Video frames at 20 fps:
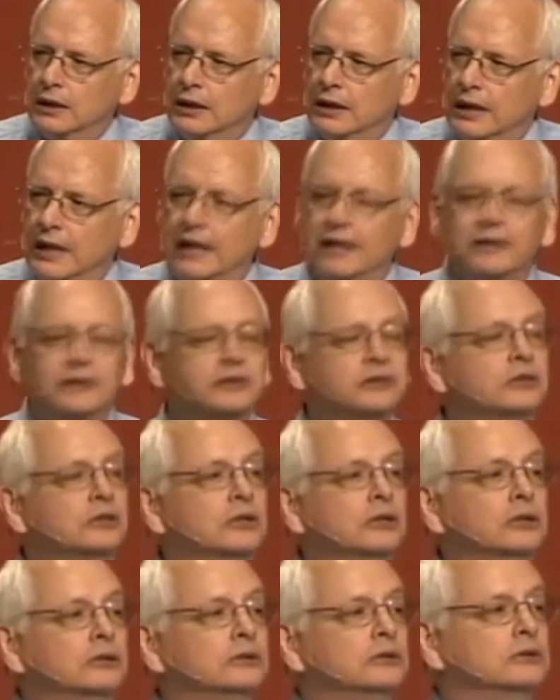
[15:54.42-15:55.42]
and
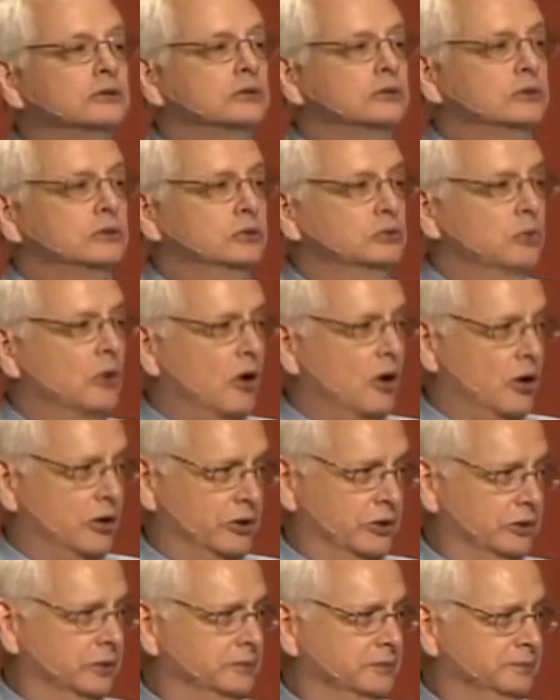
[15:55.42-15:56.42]
to
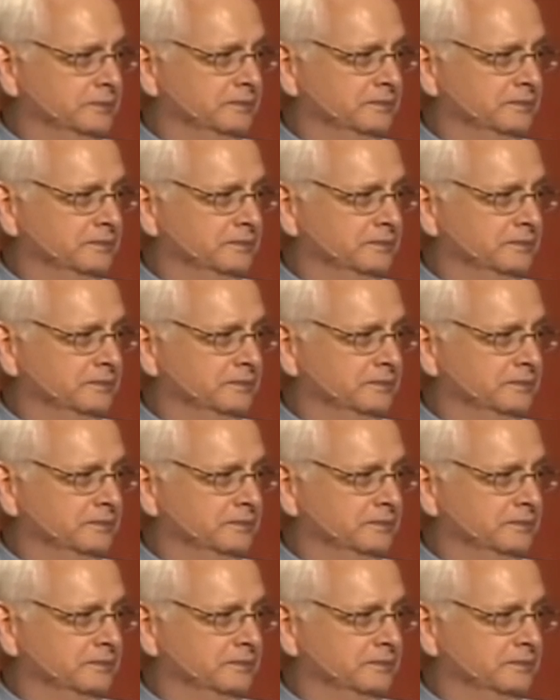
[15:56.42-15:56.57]
honor